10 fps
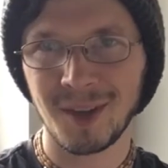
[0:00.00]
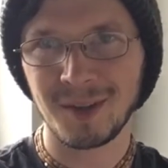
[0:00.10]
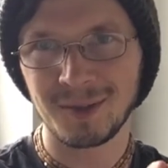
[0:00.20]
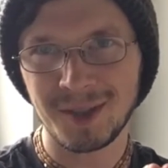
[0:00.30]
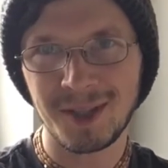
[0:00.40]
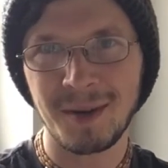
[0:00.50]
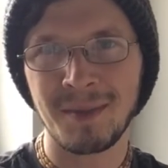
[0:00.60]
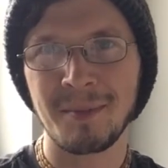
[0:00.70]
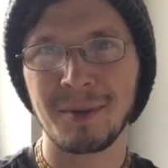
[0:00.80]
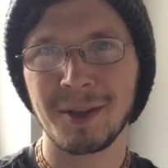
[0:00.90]
What's up, my
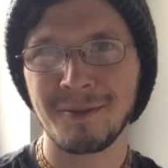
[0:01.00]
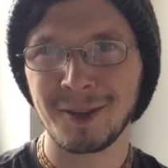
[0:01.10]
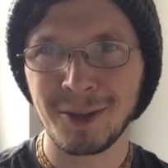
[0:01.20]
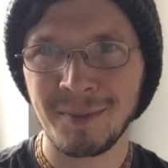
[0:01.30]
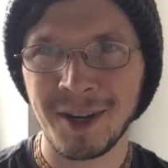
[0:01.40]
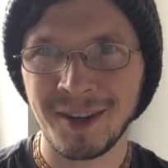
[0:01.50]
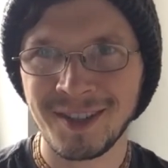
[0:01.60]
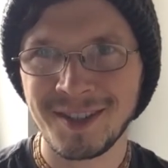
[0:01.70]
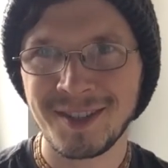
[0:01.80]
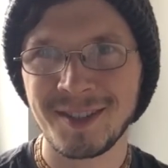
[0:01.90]
beloved
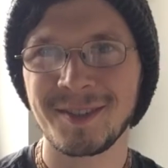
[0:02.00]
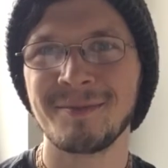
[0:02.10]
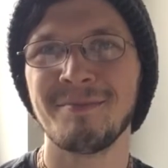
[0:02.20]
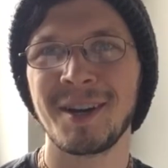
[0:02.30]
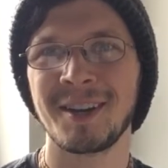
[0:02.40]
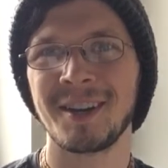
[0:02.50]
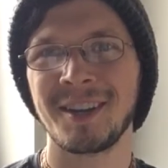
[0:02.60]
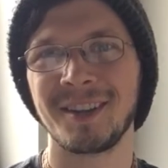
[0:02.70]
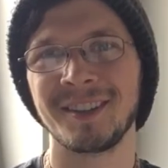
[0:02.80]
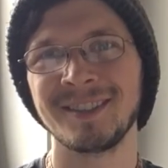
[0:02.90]
Luminaries? Marina here.